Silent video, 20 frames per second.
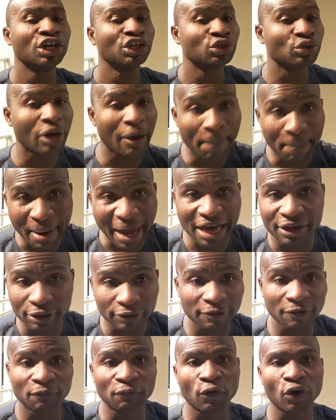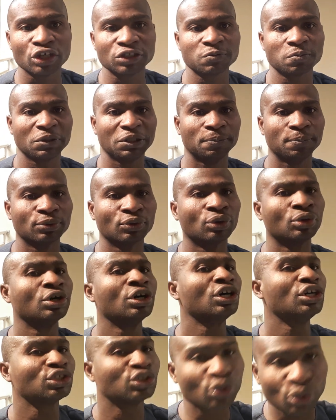you are part of the first people
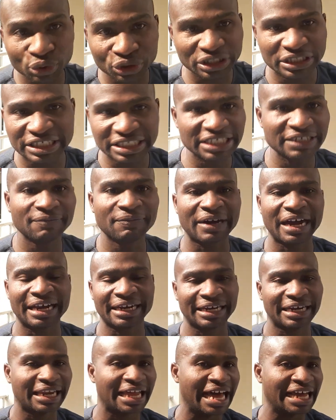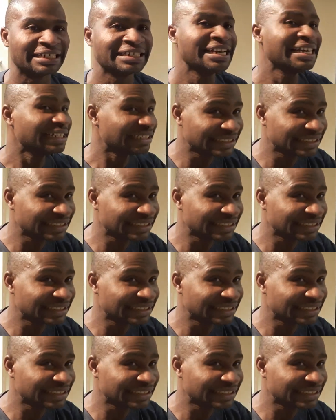to receive an alert.